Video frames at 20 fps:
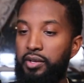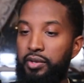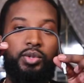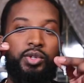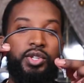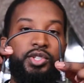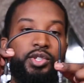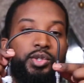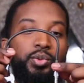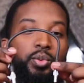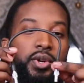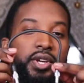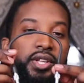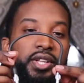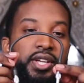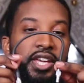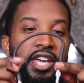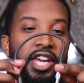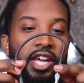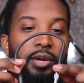So this is one of
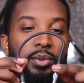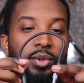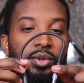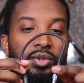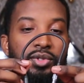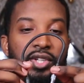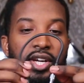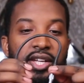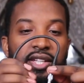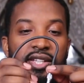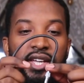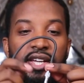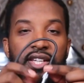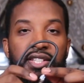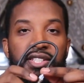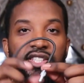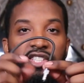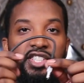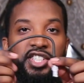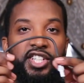the cables that
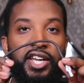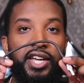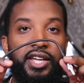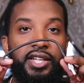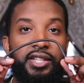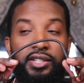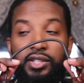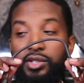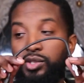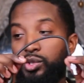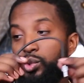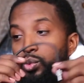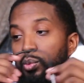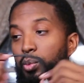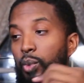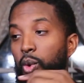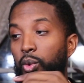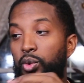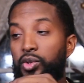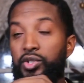daisy chain the two
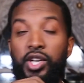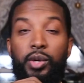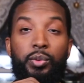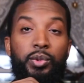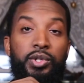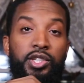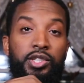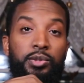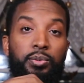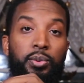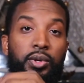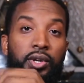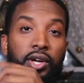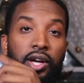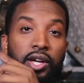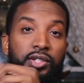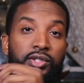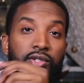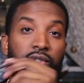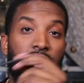motors that we just put
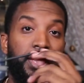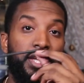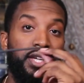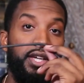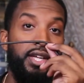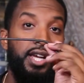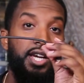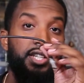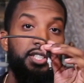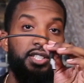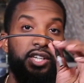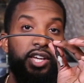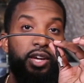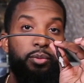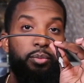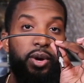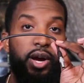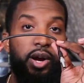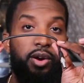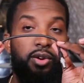on so that it can actually
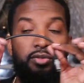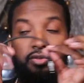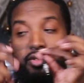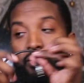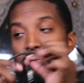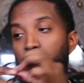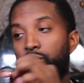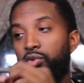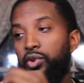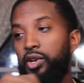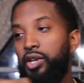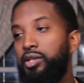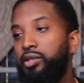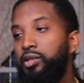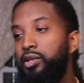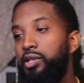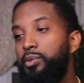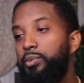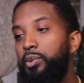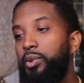get power from the rig.
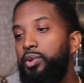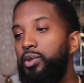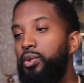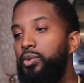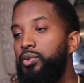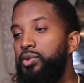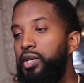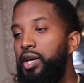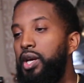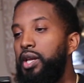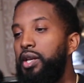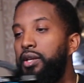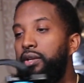So let's put those on.